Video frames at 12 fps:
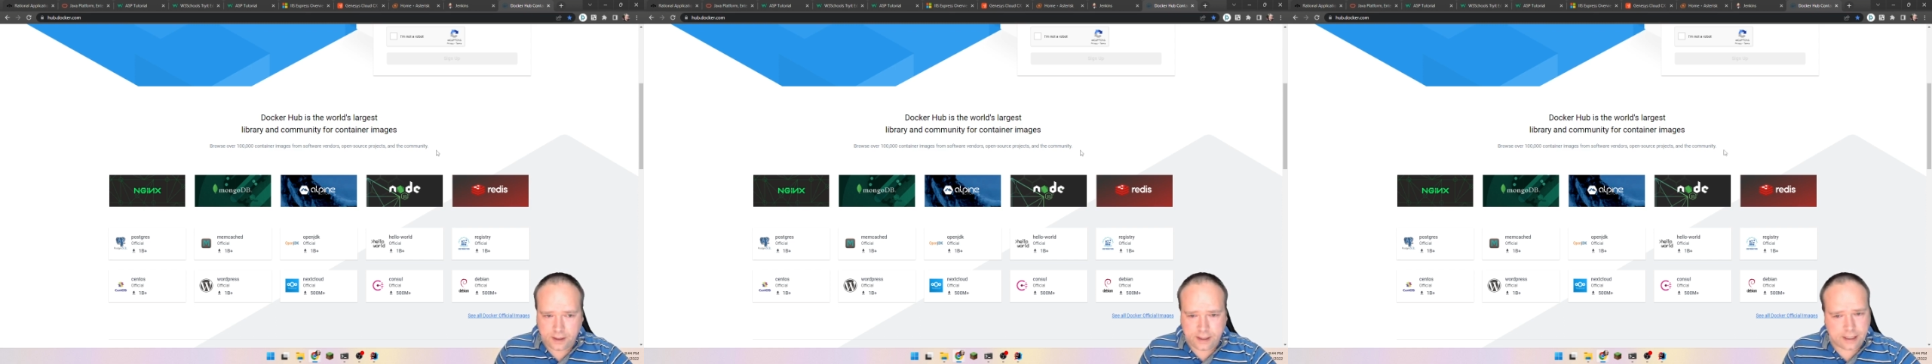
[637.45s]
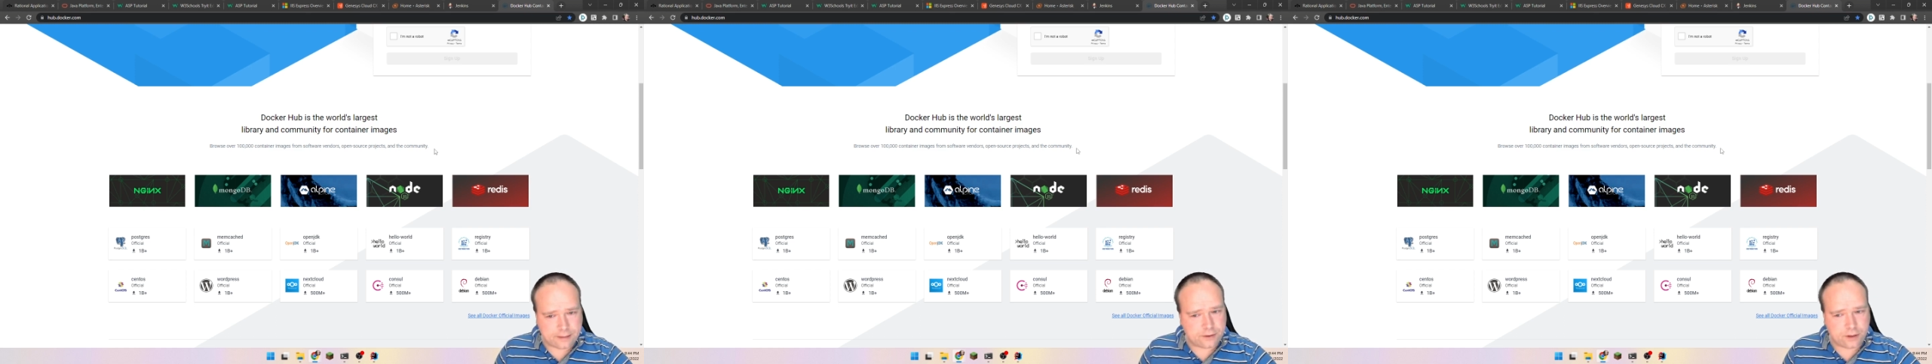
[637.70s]

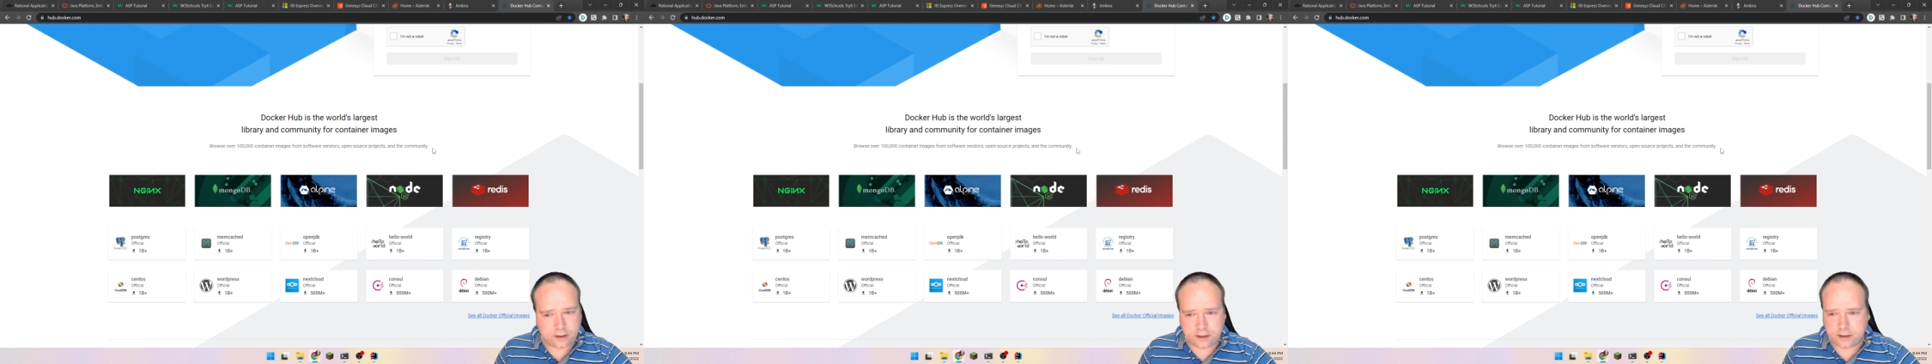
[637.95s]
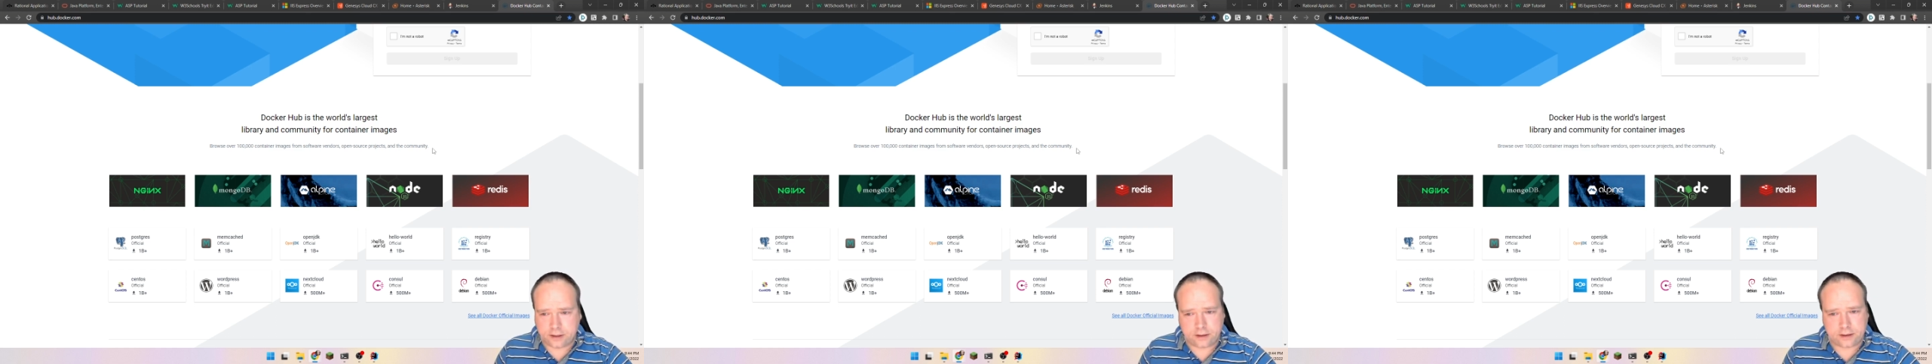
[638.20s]
Yeah,
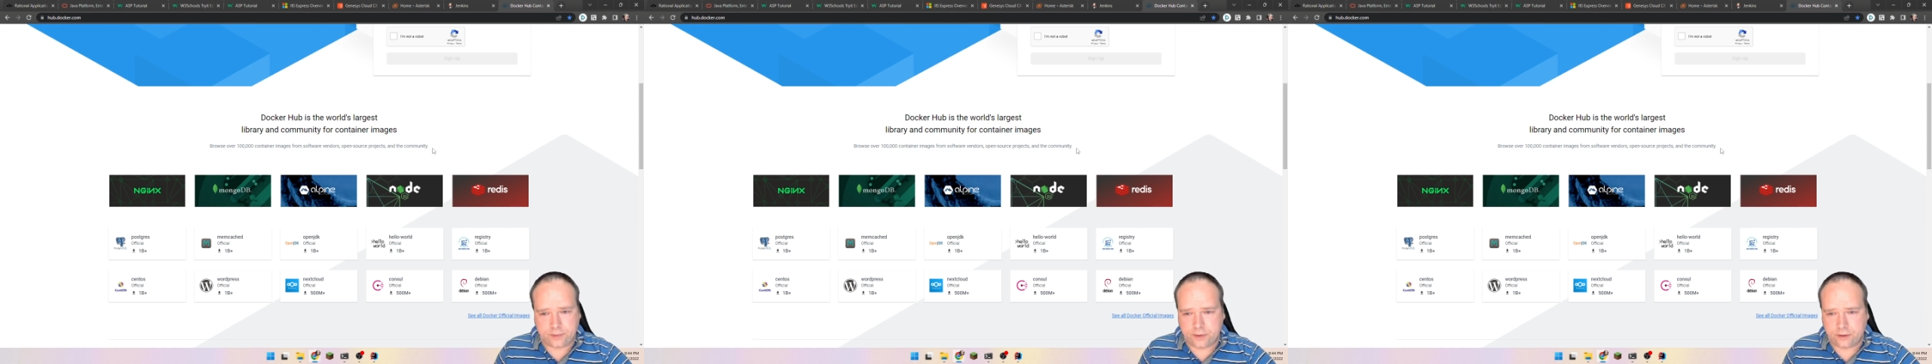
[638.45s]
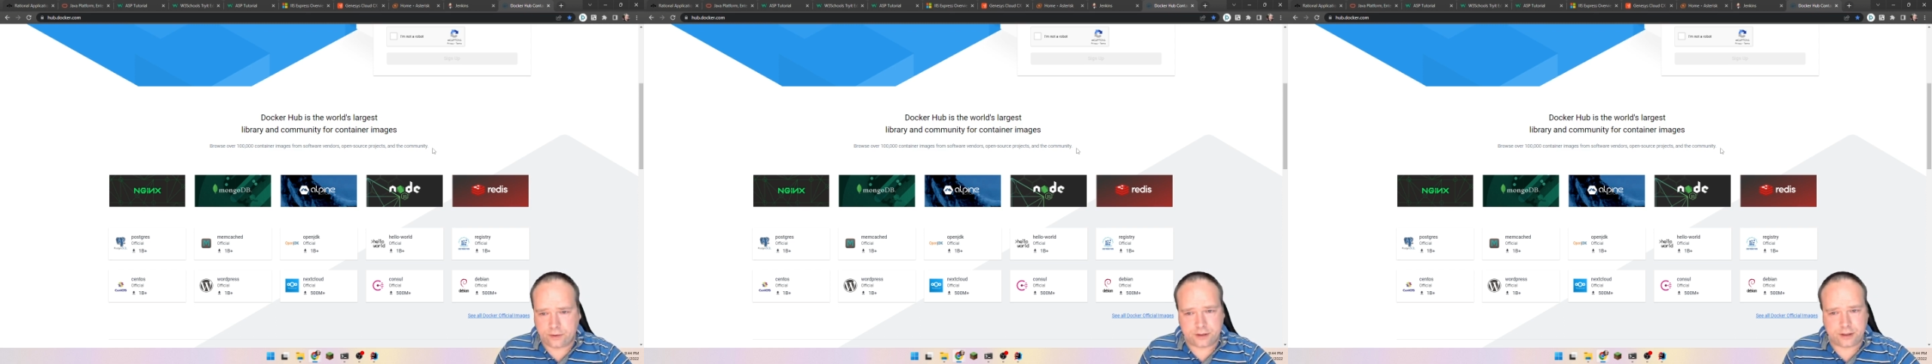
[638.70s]
Docker
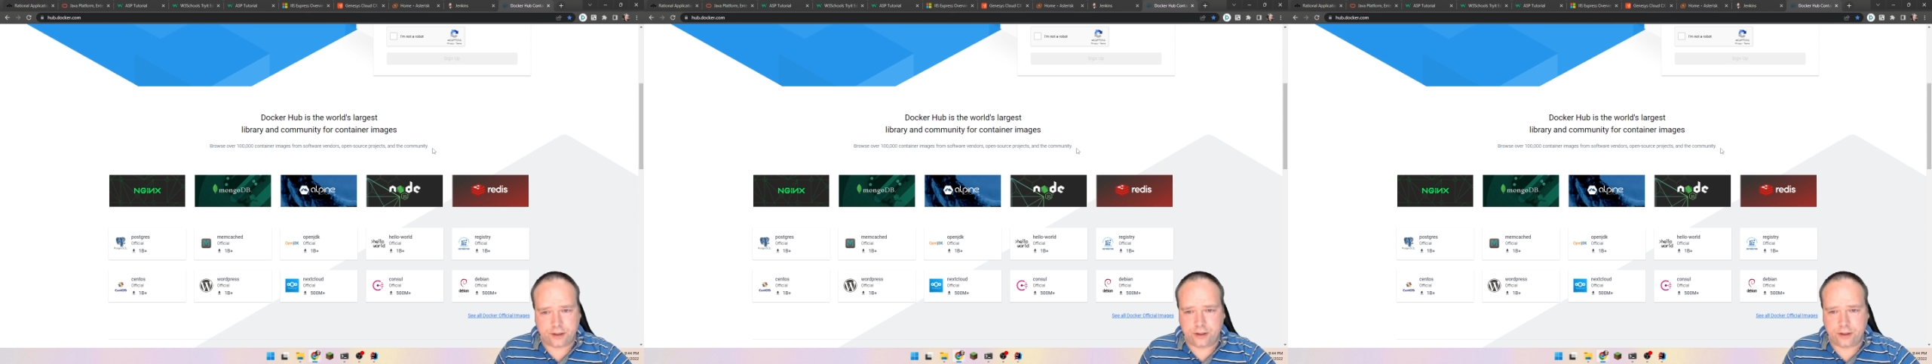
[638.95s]
Compose,